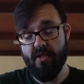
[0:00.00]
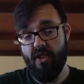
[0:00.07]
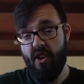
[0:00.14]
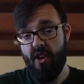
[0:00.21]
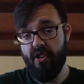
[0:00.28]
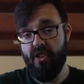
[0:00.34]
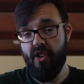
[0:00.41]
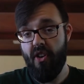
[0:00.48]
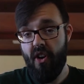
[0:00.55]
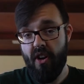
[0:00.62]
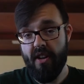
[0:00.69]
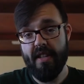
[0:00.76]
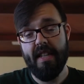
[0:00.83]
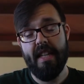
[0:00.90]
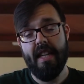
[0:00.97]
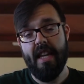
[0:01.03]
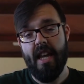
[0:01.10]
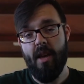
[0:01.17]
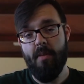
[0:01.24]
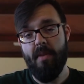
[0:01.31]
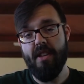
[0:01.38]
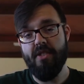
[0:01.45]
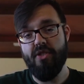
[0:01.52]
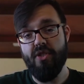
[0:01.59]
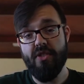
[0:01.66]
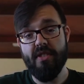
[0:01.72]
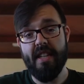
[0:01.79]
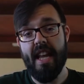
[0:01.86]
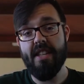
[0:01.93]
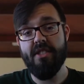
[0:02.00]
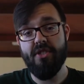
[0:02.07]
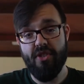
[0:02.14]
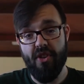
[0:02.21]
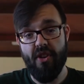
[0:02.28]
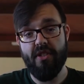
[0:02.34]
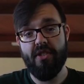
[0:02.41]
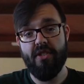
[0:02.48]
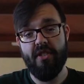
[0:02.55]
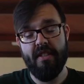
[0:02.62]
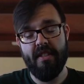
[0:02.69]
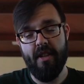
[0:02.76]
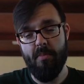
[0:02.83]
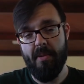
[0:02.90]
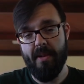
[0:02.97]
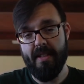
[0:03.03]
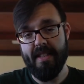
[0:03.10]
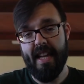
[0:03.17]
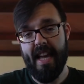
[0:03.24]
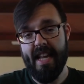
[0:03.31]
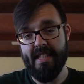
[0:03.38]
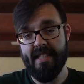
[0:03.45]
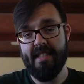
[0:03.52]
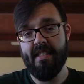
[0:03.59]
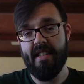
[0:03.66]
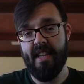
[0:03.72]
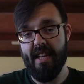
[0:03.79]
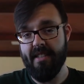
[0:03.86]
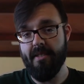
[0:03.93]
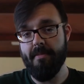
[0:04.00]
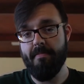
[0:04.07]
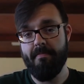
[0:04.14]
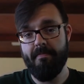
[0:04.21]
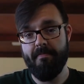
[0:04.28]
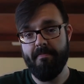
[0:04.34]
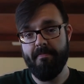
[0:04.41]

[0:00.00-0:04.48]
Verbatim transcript: and how God um, is using his church to build his kingdom.